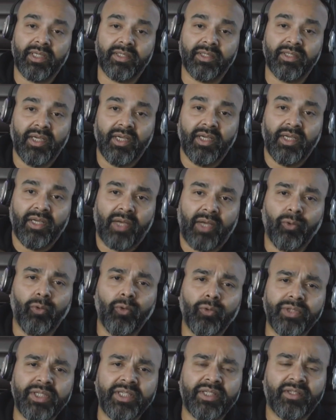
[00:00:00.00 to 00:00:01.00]
And
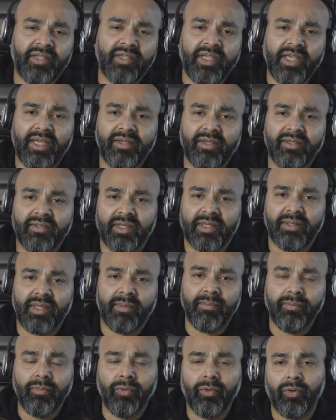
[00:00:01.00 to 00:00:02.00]
all these things
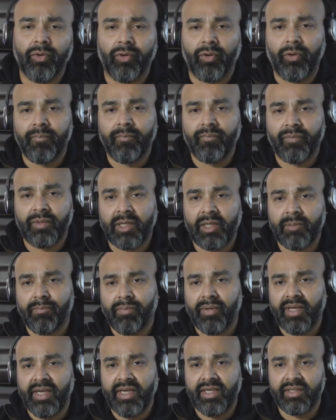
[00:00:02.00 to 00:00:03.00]
and more had
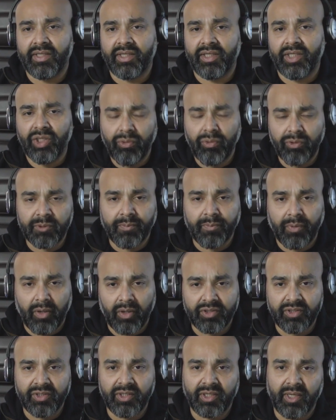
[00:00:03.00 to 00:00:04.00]
played a huge
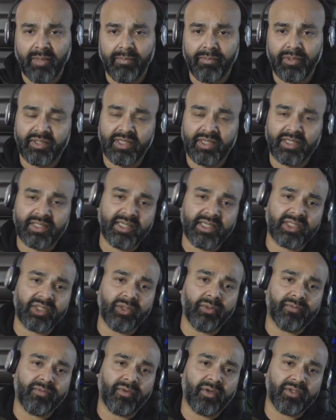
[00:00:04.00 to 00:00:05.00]
part in the company's success
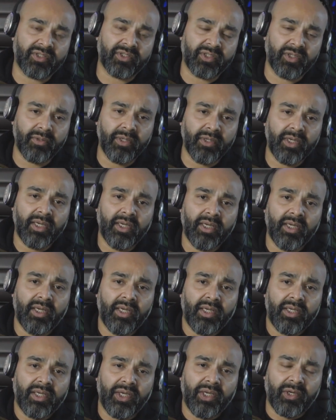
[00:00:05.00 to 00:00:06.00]
so far. So,
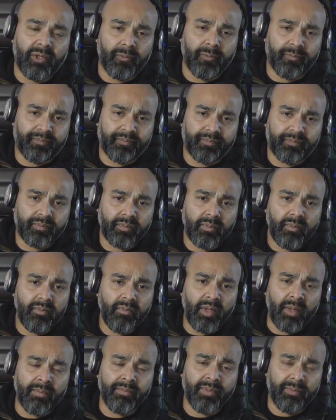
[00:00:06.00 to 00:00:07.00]

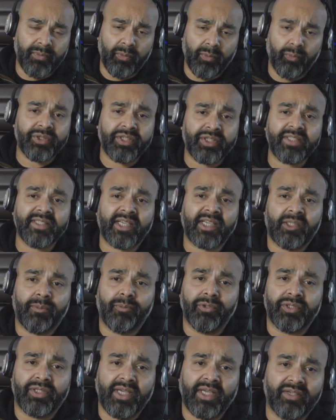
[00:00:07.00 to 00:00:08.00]
but would these
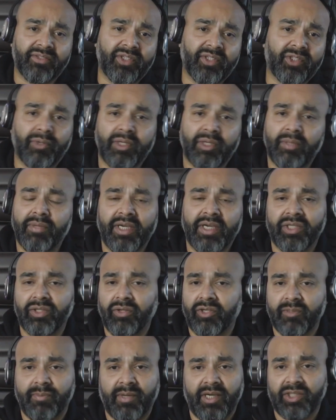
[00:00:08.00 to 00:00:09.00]
attributes get us to $20 billion
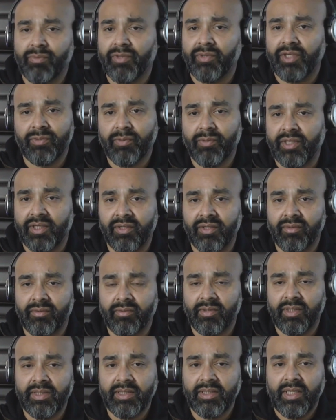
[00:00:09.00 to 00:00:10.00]
by 2020,
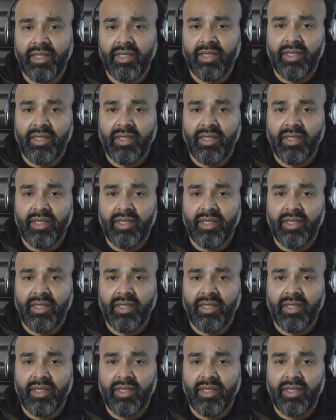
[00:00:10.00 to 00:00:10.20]
right?